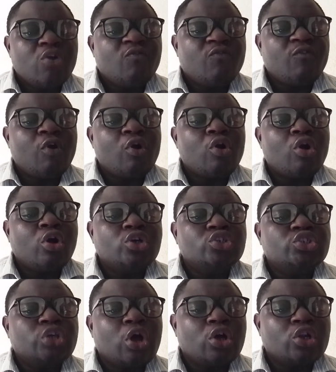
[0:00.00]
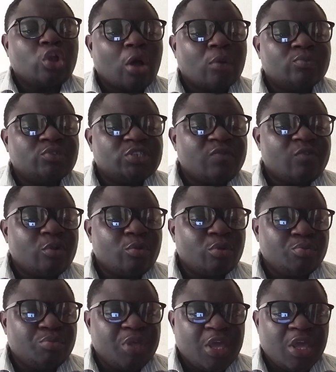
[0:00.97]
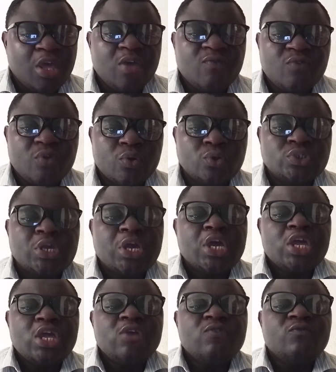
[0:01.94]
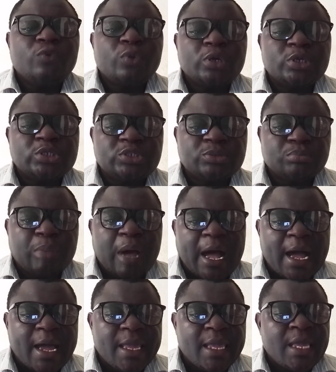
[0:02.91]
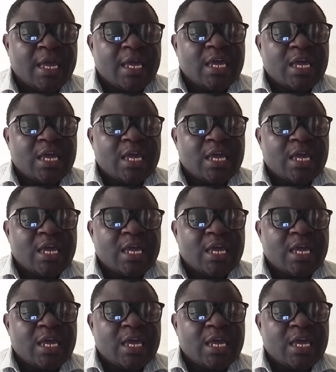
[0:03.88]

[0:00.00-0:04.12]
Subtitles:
focus on observable behaviors influenced by